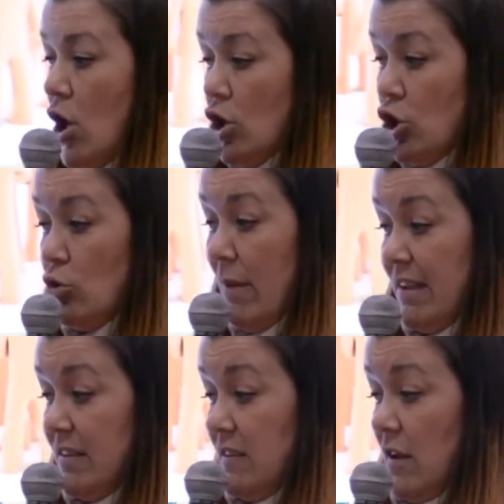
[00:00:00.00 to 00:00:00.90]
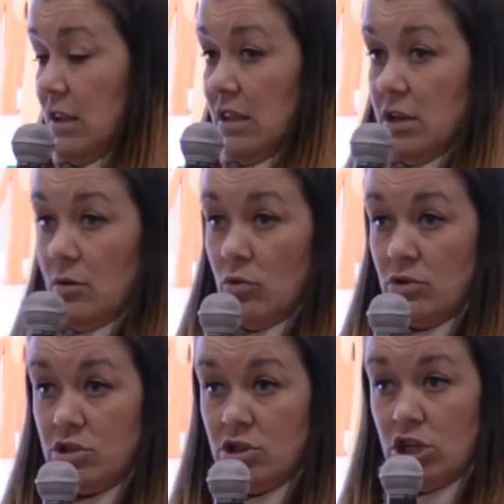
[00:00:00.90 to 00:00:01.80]
You may decide that you
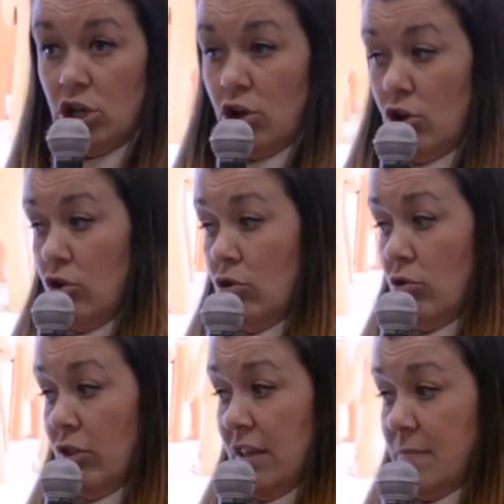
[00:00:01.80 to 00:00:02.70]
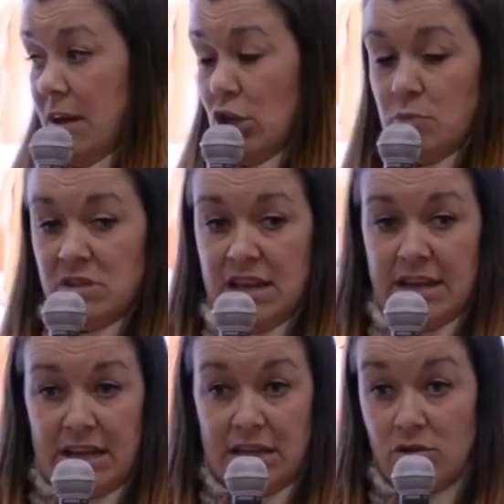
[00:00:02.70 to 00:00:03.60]
want to do these management
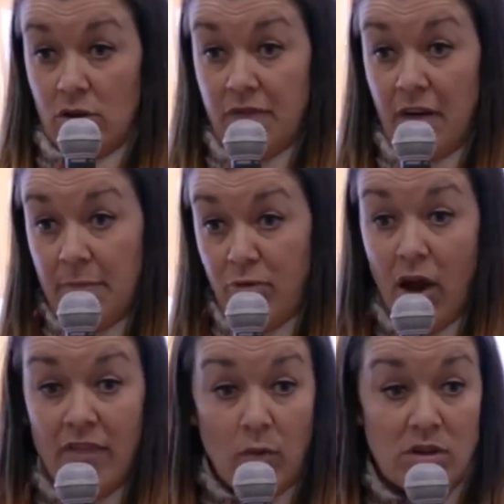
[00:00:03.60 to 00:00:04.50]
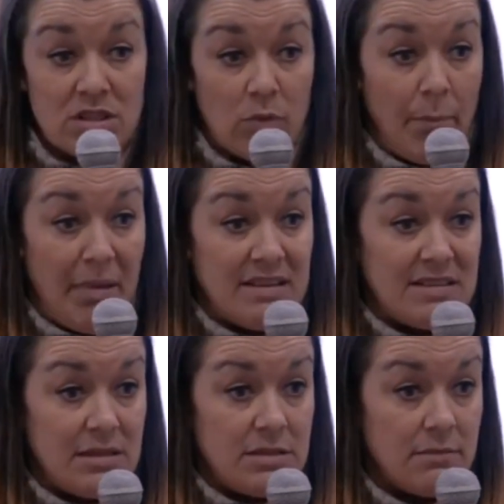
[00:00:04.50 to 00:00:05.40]
techniques on a very private one-to-one
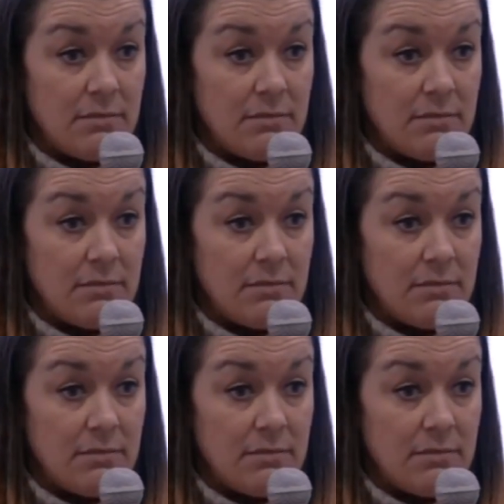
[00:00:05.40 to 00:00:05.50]
basis.